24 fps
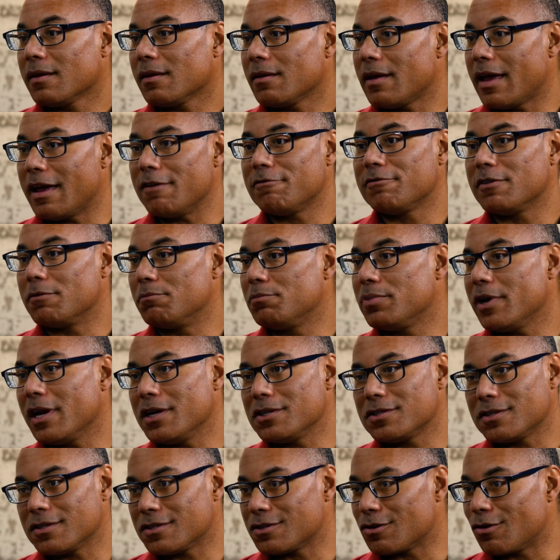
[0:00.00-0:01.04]
AFib
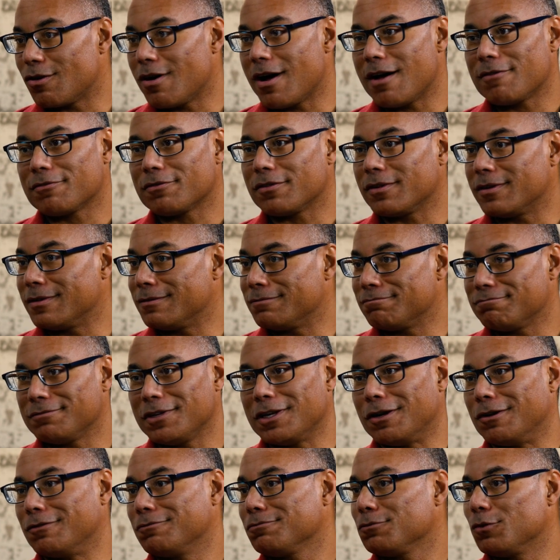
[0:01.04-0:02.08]
patients are often,
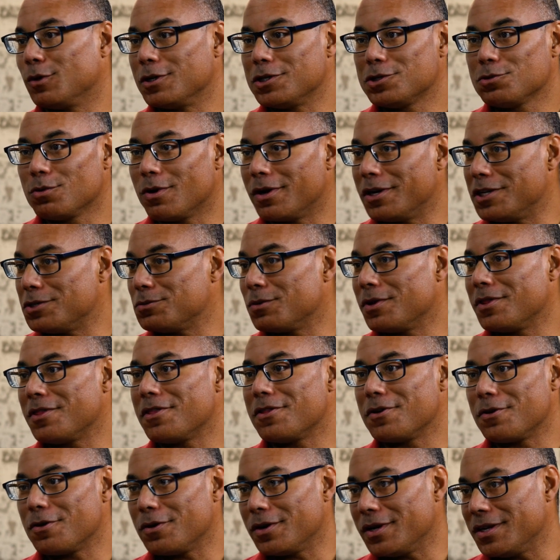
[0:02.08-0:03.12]
120s,
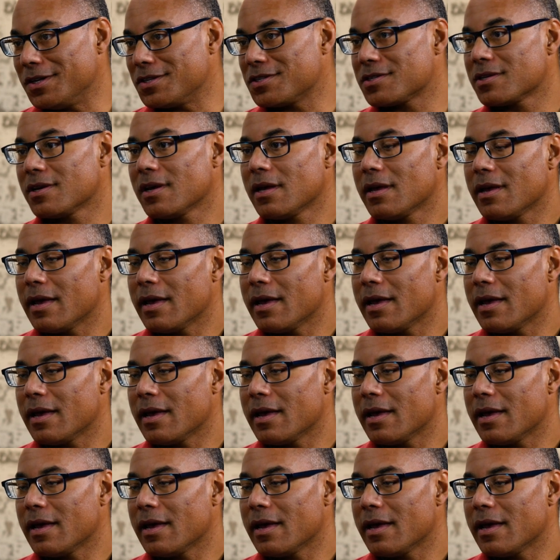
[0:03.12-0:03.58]
130s.